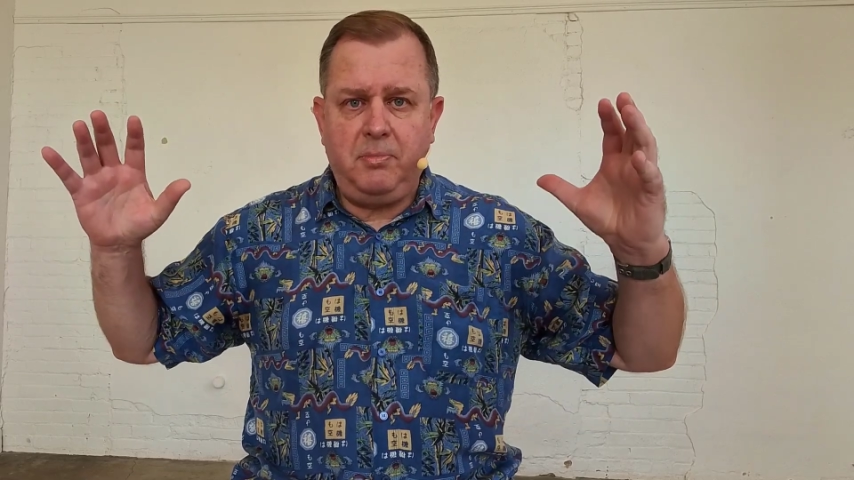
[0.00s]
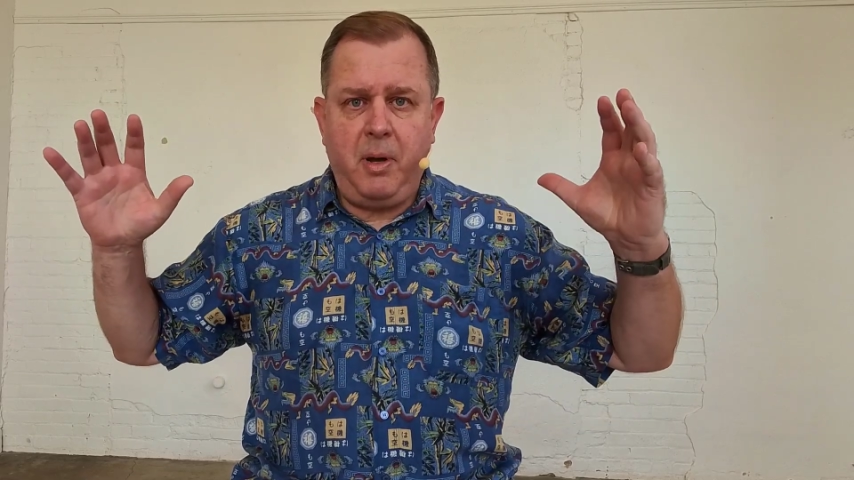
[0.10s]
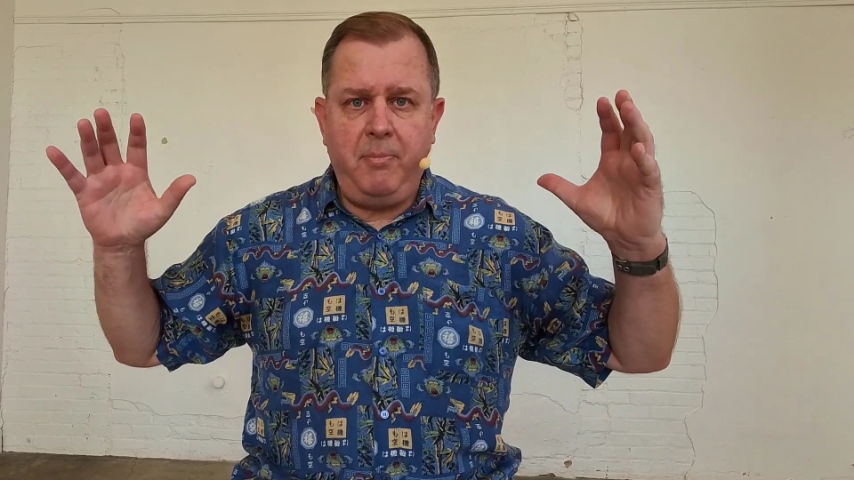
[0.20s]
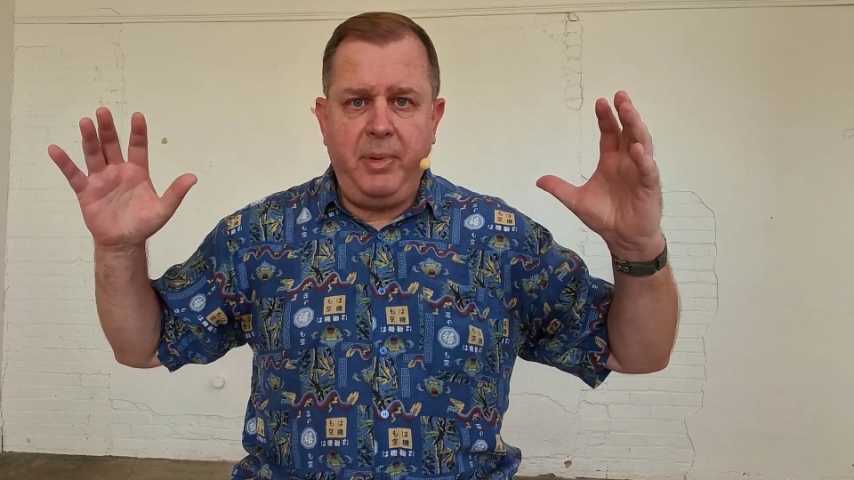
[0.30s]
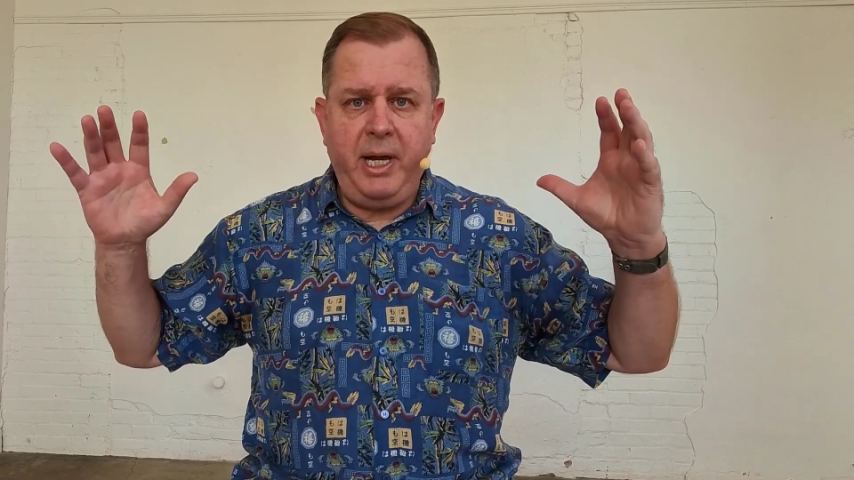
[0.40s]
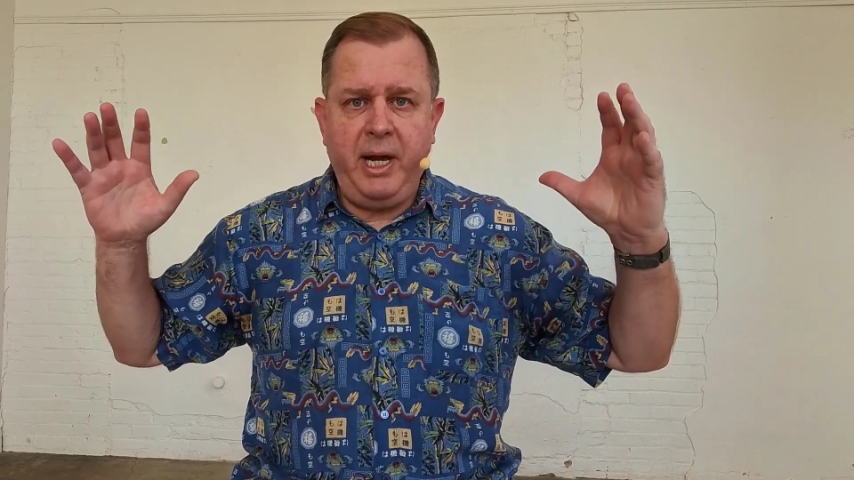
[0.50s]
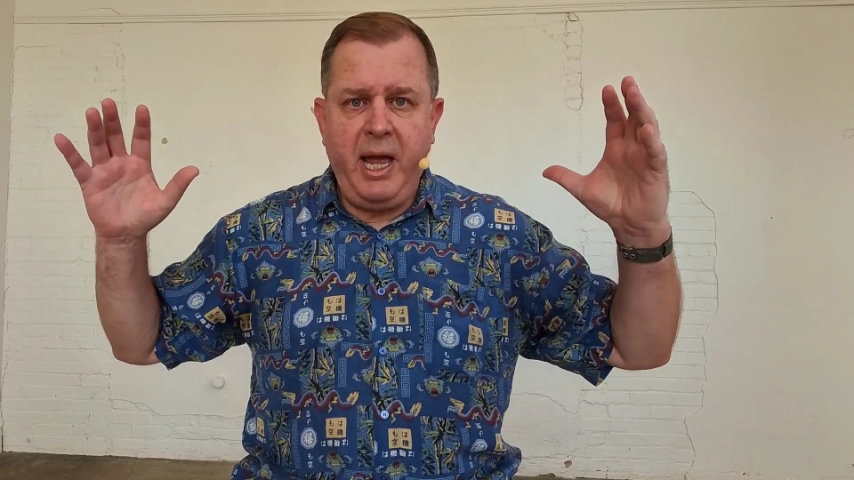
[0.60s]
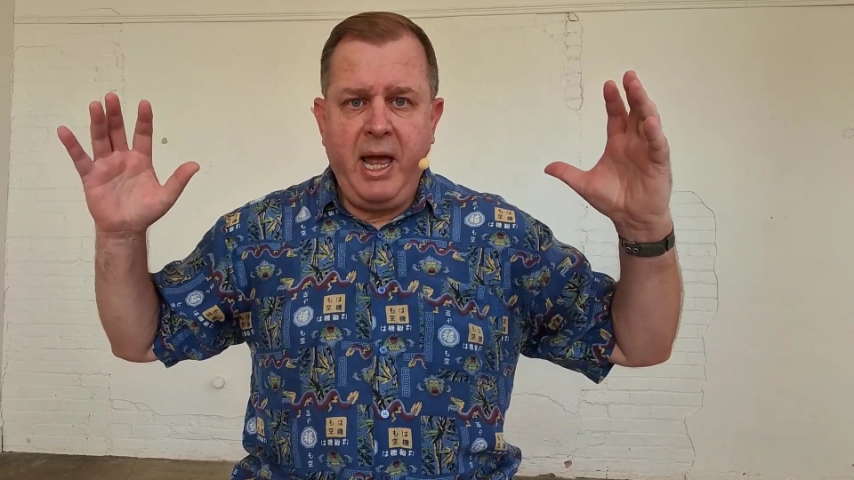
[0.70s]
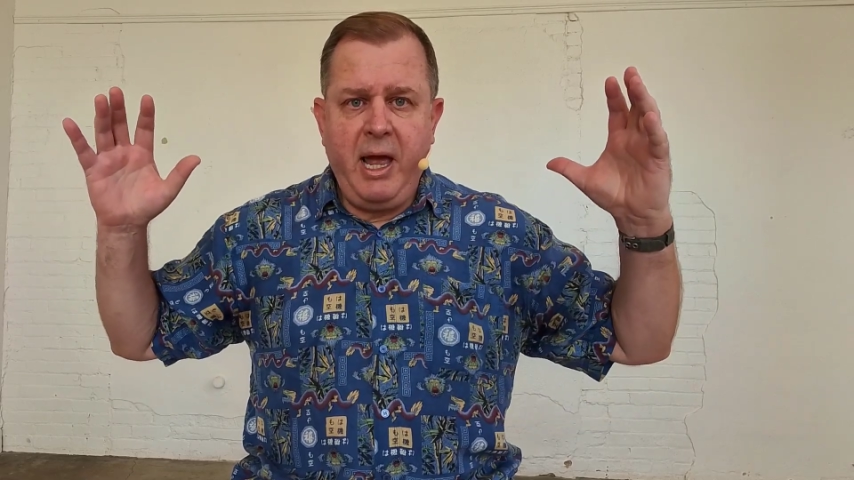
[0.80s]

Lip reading: pumping,